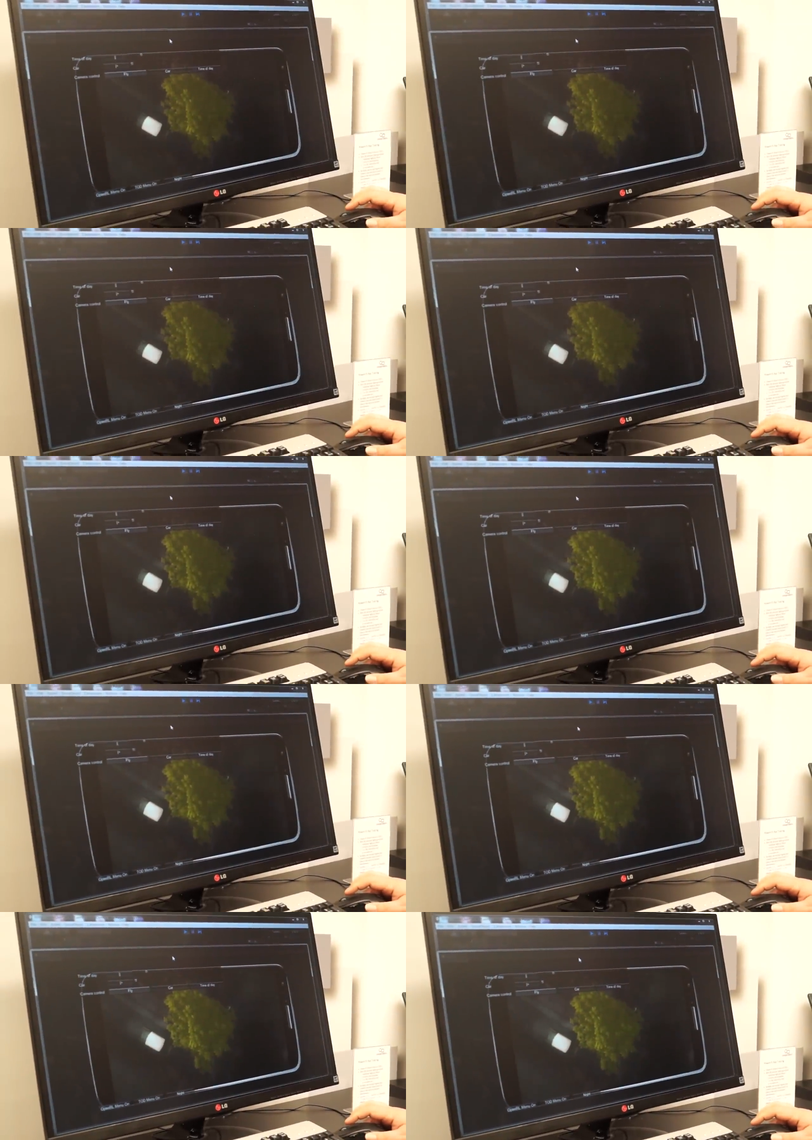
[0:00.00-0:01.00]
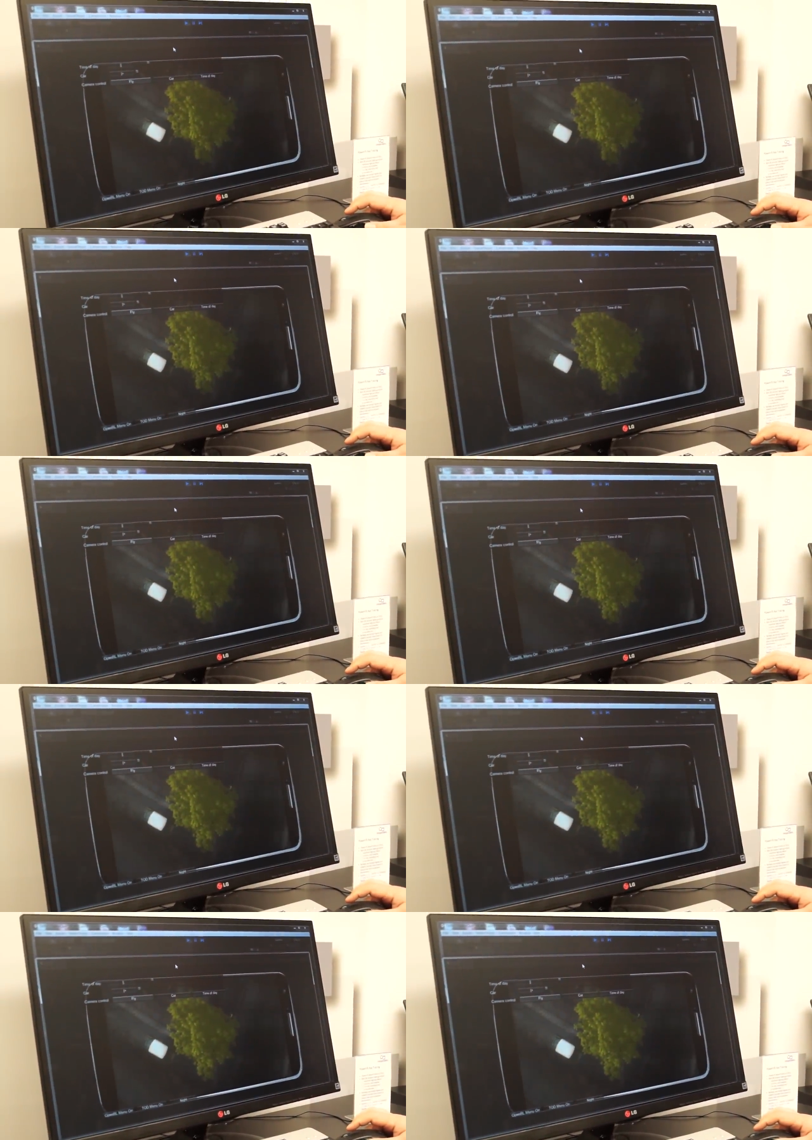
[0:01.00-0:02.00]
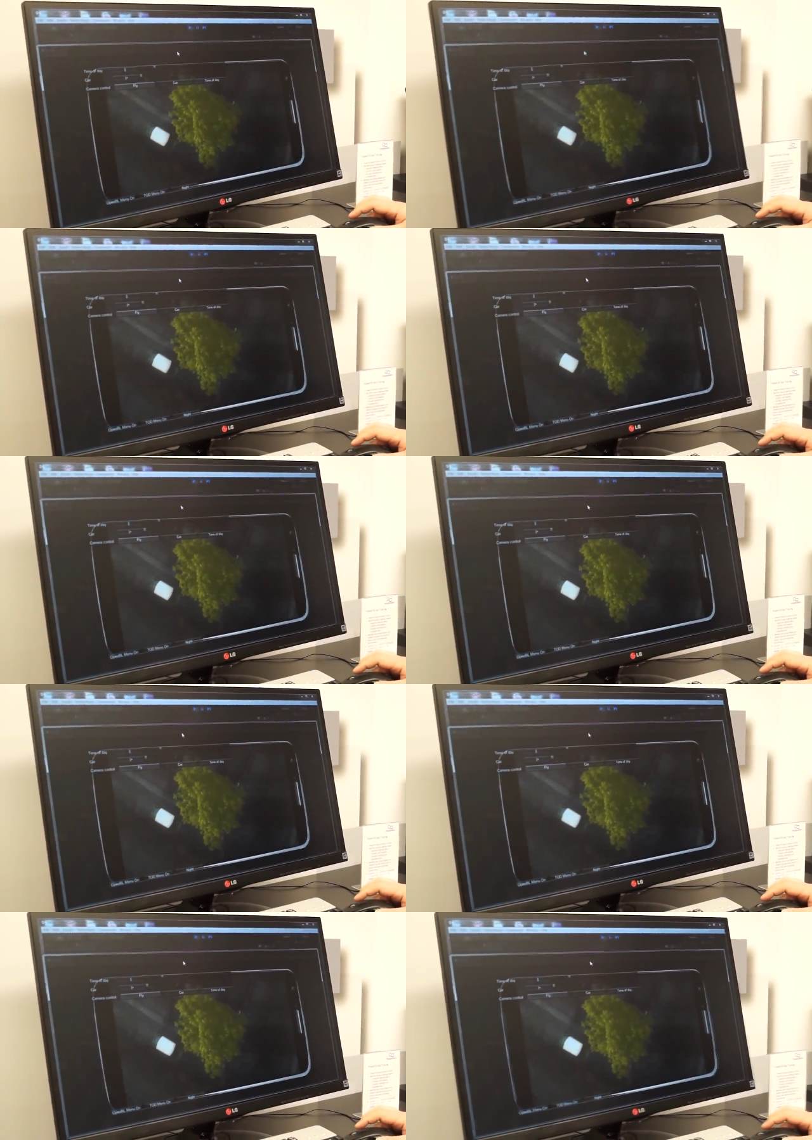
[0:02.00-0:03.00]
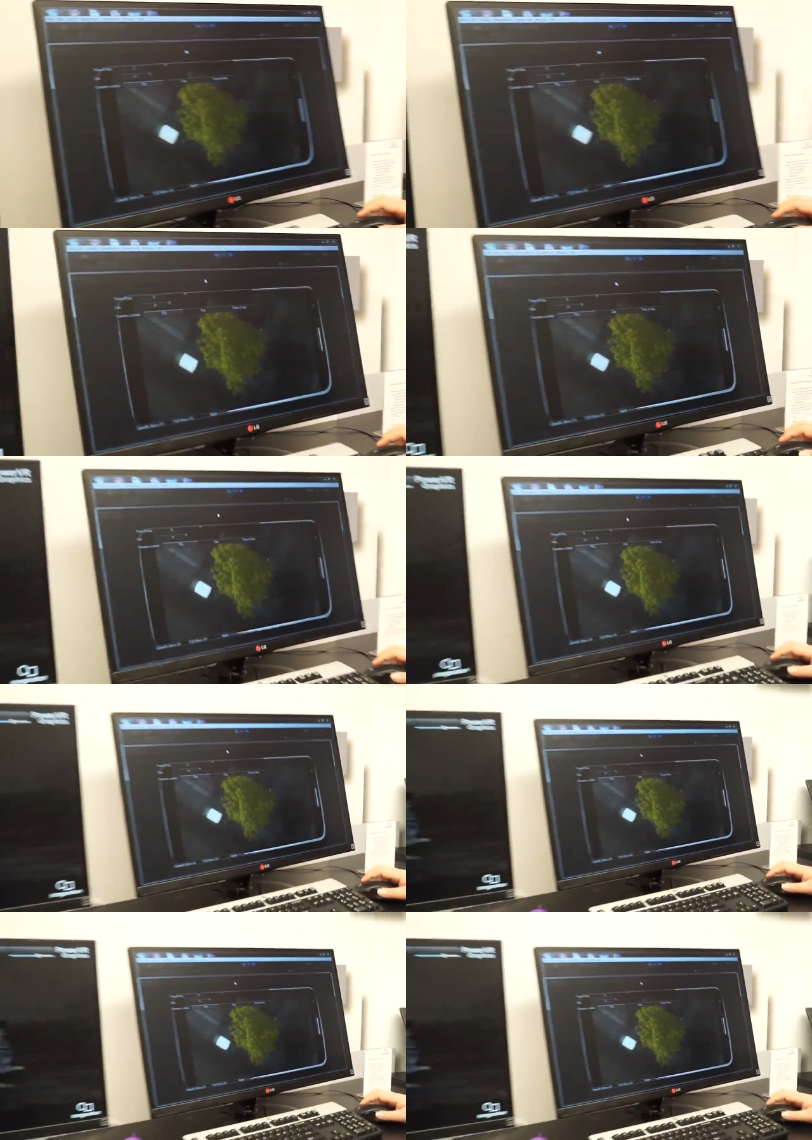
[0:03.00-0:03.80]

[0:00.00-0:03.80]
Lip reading: [unreadable: no face in view]